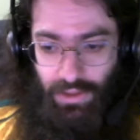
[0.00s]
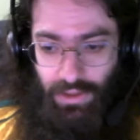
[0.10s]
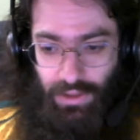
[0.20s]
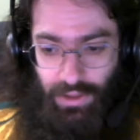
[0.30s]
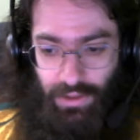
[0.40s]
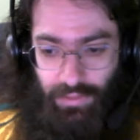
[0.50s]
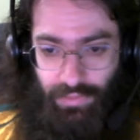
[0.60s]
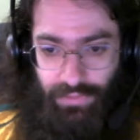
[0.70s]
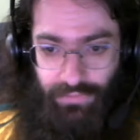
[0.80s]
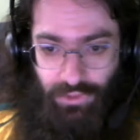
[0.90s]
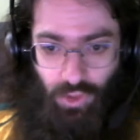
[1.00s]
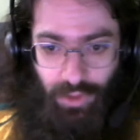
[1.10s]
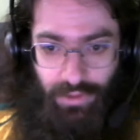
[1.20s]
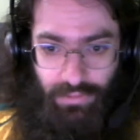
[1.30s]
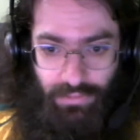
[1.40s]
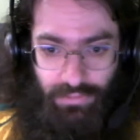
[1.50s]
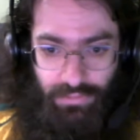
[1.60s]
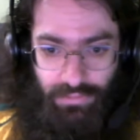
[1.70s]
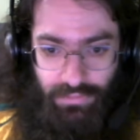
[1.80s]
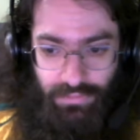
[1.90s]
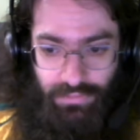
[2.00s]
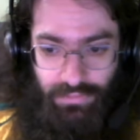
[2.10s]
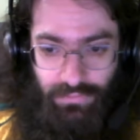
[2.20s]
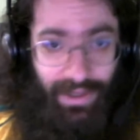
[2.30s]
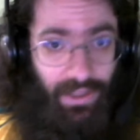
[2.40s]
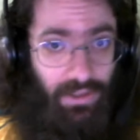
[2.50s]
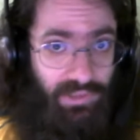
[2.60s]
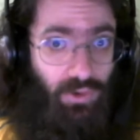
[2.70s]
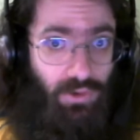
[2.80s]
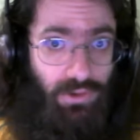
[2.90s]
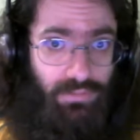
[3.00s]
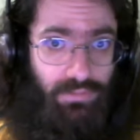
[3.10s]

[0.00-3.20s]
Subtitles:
If you open File Explorer,